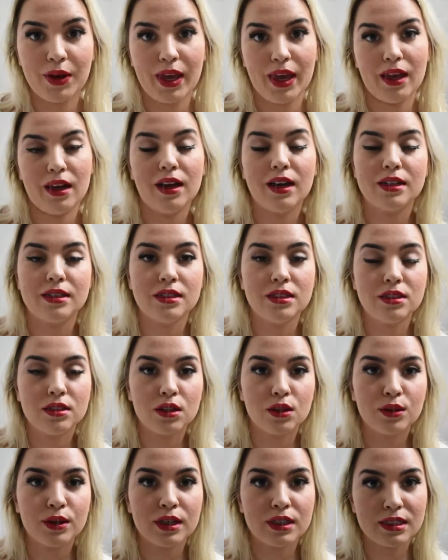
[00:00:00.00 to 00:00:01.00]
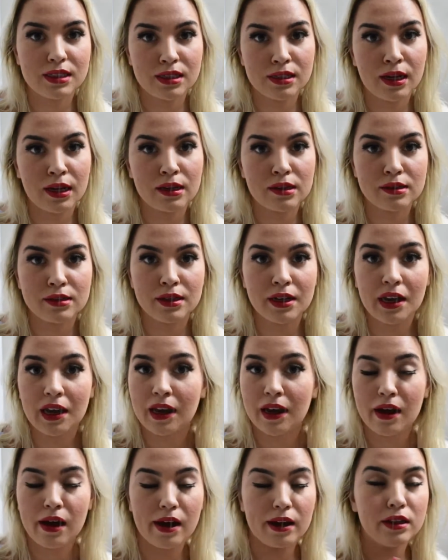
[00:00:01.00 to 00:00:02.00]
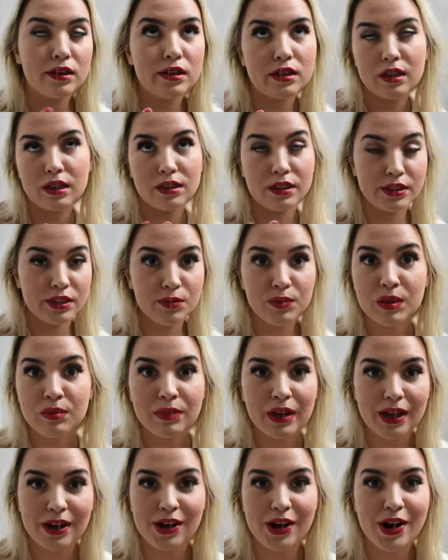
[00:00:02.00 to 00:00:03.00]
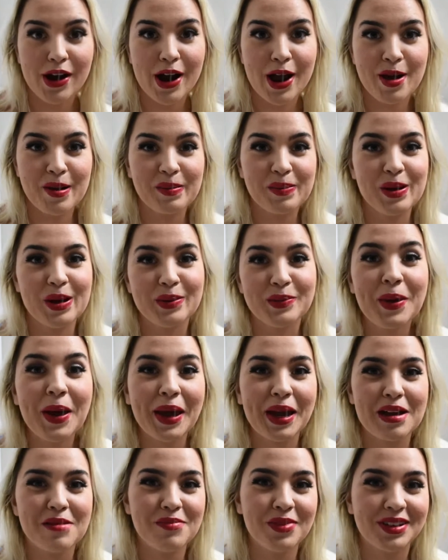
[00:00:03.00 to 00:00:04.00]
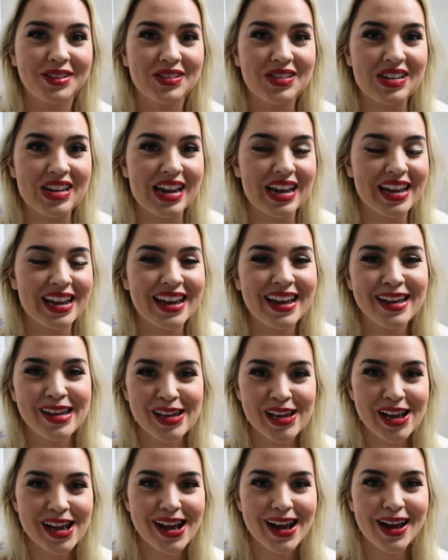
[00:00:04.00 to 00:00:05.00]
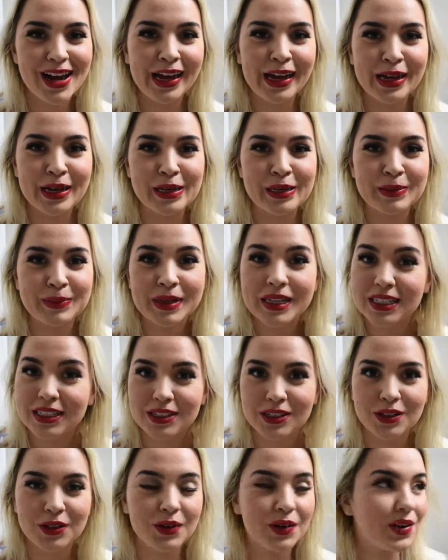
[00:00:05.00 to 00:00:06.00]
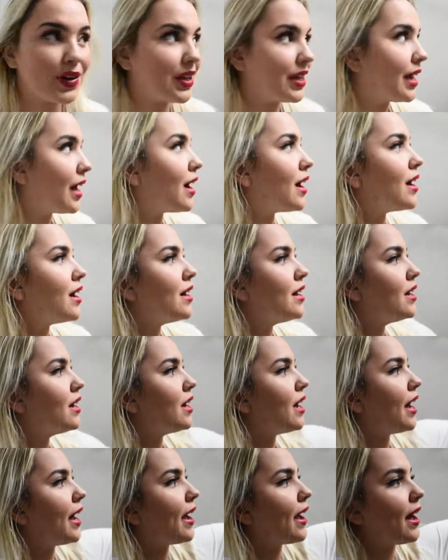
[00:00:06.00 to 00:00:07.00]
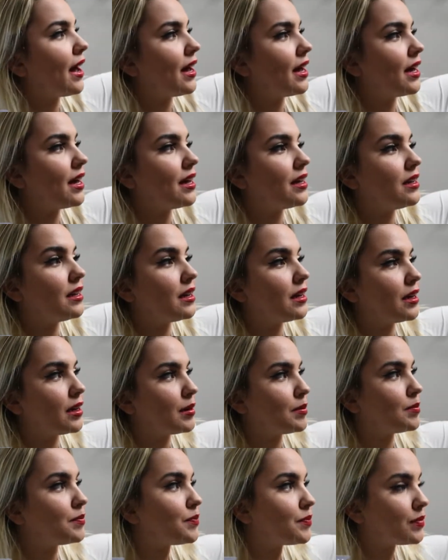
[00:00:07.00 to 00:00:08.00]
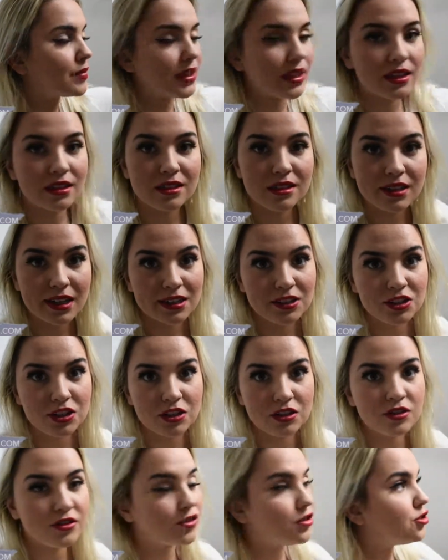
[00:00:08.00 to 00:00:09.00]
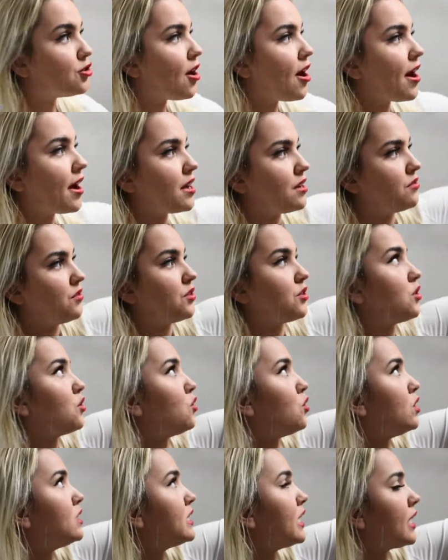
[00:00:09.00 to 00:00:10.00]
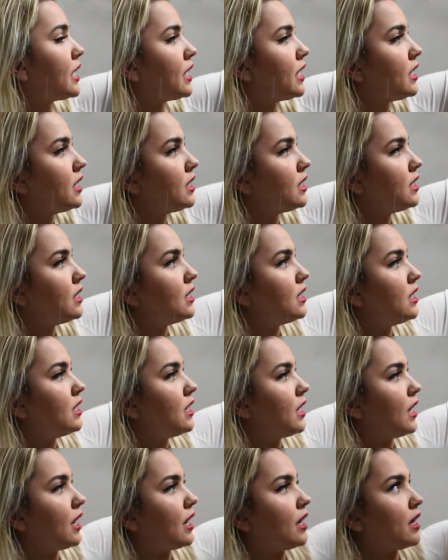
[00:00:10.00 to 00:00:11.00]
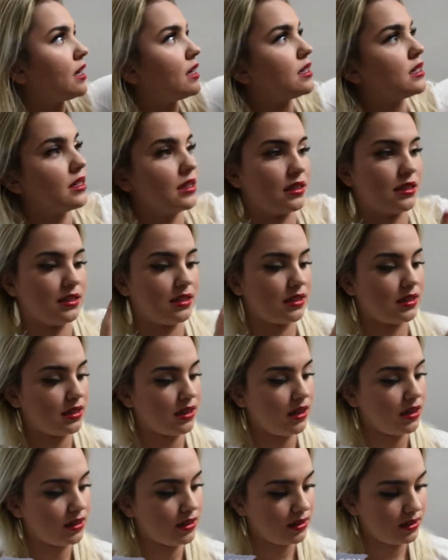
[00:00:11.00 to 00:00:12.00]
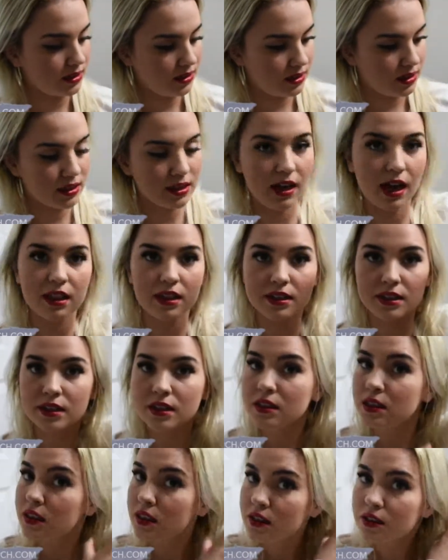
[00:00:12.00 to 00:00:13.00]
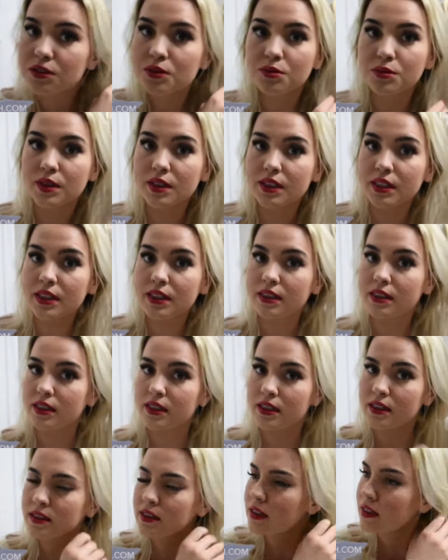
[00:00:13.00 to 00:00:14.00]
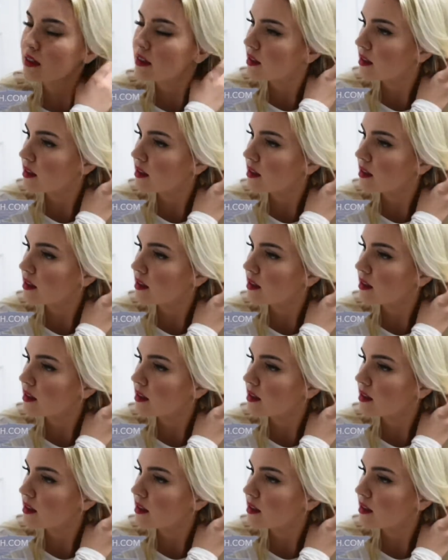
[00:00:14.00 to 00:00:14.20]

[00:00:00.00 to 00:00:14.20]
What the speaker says: Okay guys, so it's the next day. I look a little bit better. I put makeup on today. So yeah, I had the extensions dry for the whole night, and honestly the color looks really good.